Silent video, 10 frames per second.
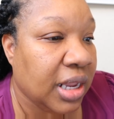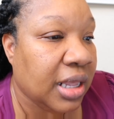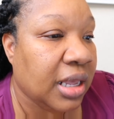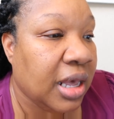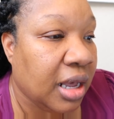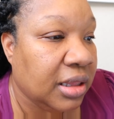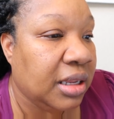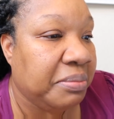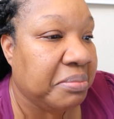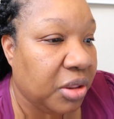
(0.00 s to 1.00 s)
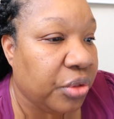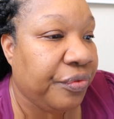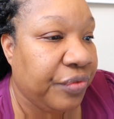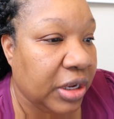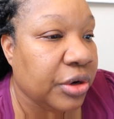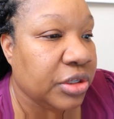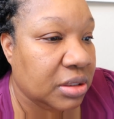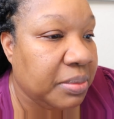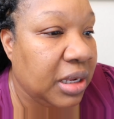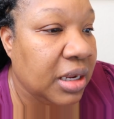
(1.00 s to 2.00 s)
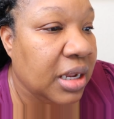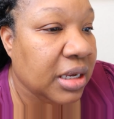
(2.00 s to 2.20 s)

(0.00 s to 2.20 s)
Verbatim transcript: like a godly mother figure to me,